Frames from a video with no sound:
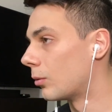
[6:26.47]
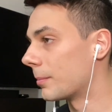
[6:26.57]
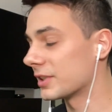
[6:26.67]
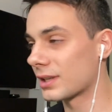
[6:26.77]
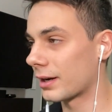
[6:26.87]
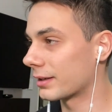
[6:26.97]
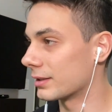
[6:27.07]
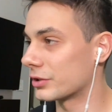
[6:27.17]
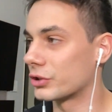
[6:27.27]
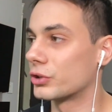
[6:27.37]
Wan Bissaka
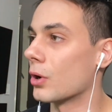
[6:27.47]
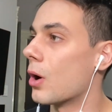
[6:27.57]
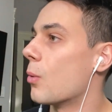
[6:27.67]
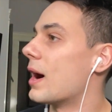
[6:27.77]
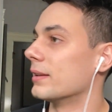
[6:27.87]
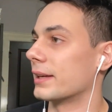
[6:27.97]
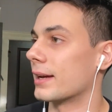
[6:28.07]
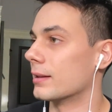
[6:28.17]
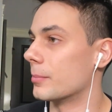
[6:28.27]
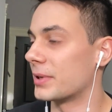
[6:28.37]
does so well to get
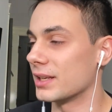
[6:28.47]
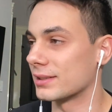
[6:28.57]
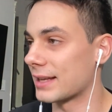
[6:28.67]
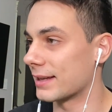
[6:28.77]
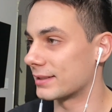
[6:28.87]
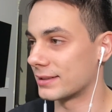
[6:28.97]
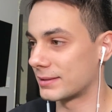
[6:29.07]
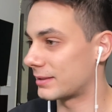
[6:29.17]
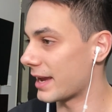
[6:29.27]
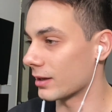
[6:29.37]
a little piece of that to
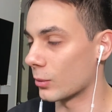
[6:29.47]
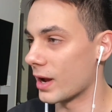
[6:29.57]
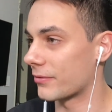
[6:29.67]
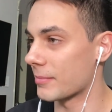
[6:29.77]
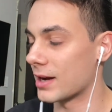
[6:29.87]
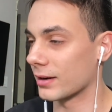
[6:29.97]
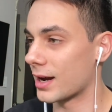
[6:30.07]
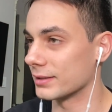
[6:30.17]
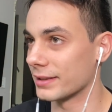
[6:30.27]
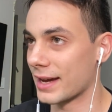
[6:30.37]
take it away from El
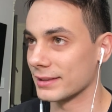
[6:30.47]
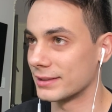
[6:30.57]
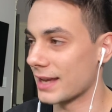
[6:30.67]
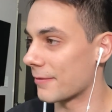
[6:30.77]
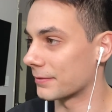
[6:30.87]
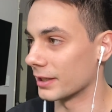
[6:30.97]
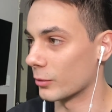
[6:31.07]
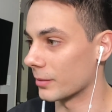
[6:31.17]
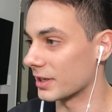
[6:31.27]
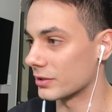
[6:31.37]
Ghazi. That definitely
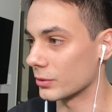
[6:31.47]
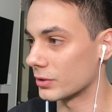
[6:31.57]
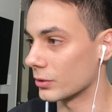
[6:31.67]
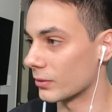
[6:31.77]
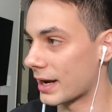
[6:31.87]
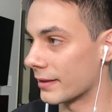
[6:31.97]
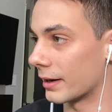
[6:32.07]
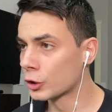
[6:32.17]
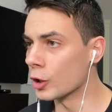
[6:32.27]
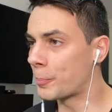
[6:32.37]
would have been 2-2 right
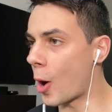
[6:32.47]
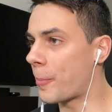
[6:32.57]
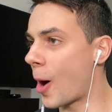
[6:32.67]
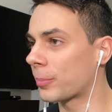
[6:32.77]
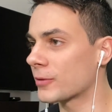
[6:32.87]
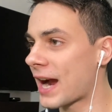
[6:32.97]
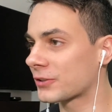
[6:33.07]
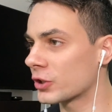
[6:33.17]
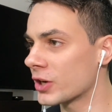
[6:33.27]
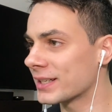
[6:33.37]
there. Good ball, Pogba,
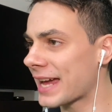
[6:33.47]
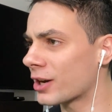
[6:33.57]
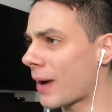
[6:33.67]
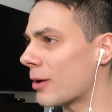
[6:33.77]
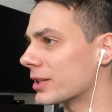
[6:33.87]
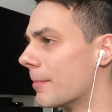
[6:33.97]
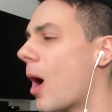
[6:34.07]
Rashford, you're in. Get it around him.